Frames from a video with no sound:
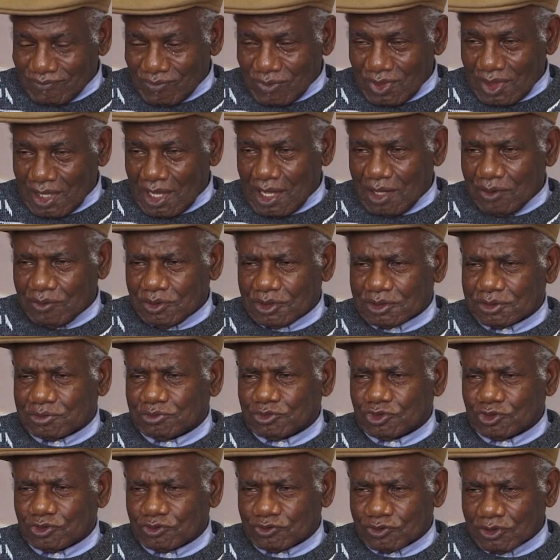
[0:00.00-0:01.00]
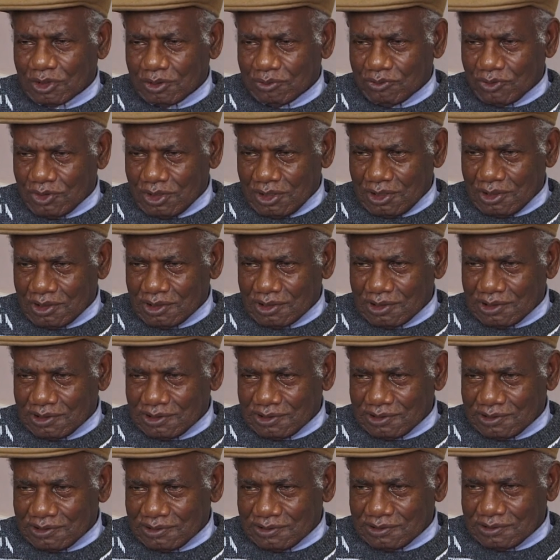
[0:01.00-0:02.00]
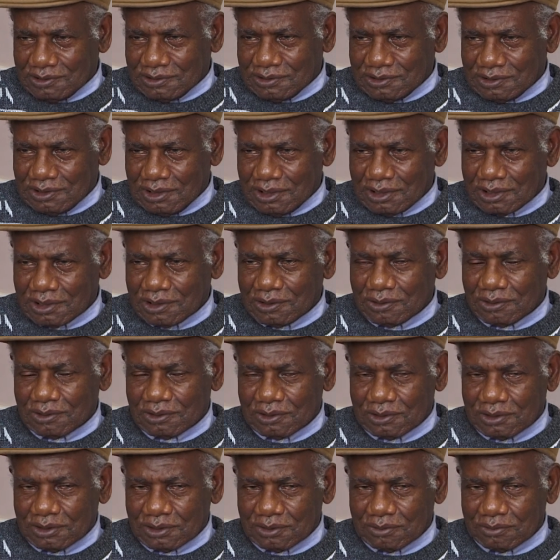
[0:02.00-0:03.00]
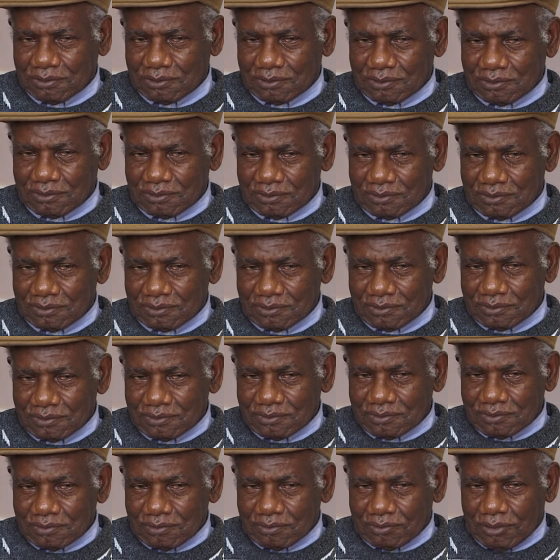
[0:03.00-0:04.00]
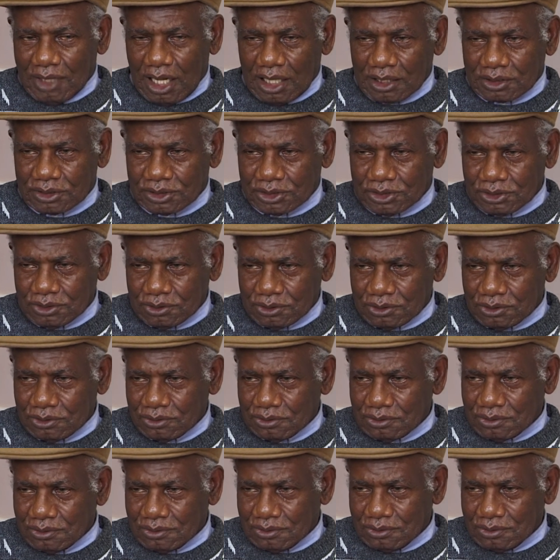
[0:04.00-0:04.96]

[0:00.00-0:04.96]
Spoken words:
and I was moved from there, and I go back to